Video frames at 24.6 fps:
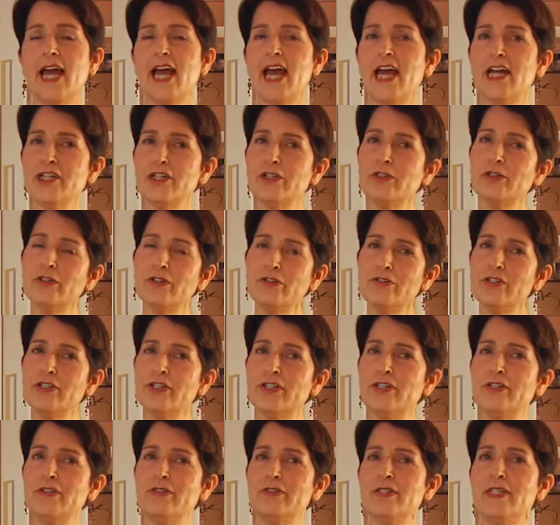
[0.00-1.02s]
As you learn to
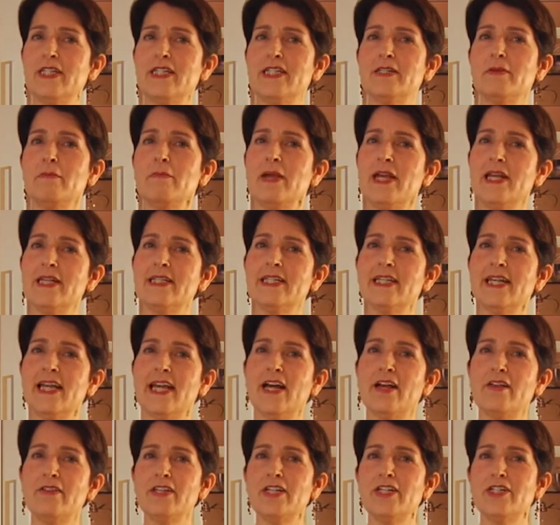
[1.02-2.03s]
use these amazing
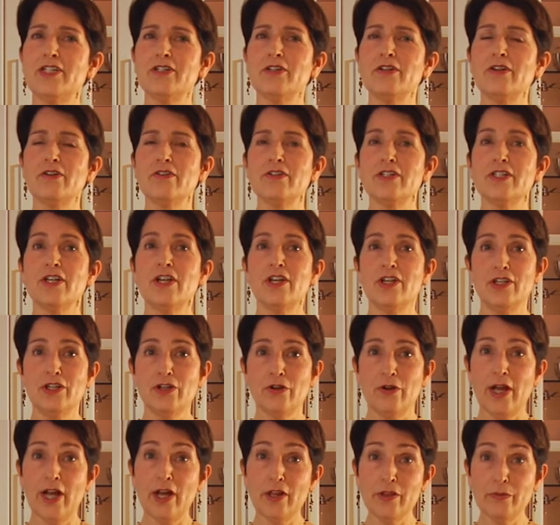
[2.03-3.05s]
healthy sugars,
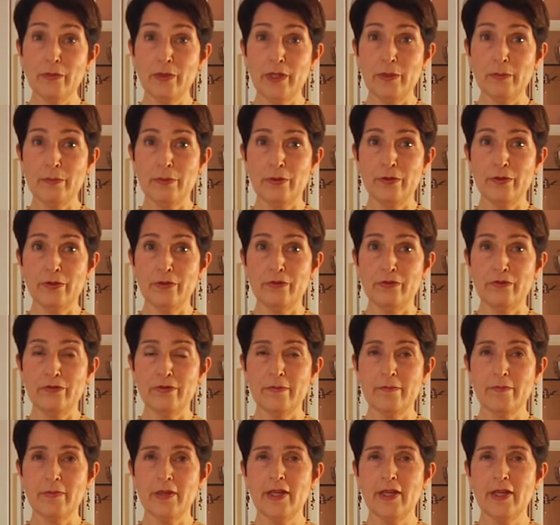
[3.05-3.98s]
your health will improve.